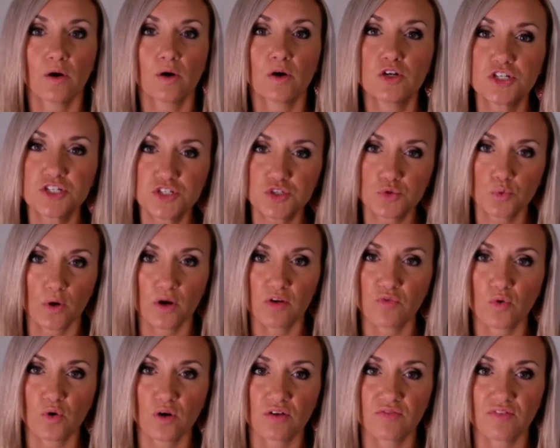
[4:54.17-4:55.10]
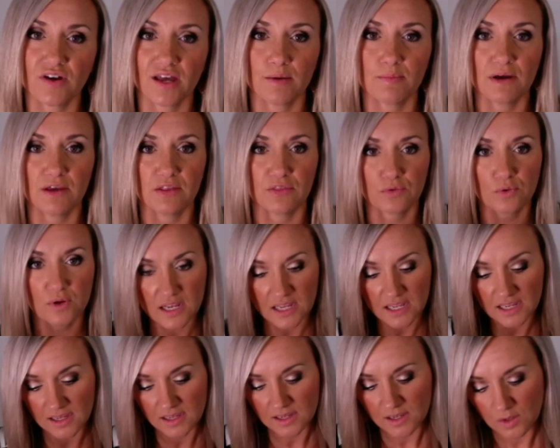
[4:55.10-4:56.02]
or just 24 divided by
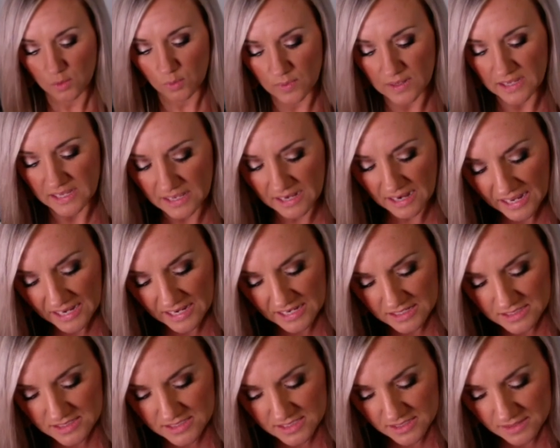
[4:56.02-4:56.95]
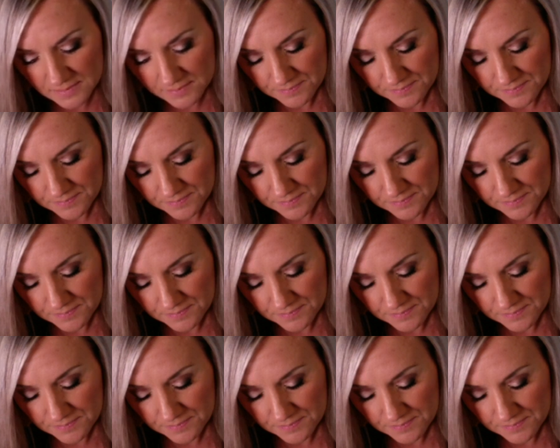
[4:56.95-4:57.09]
3, we get 8,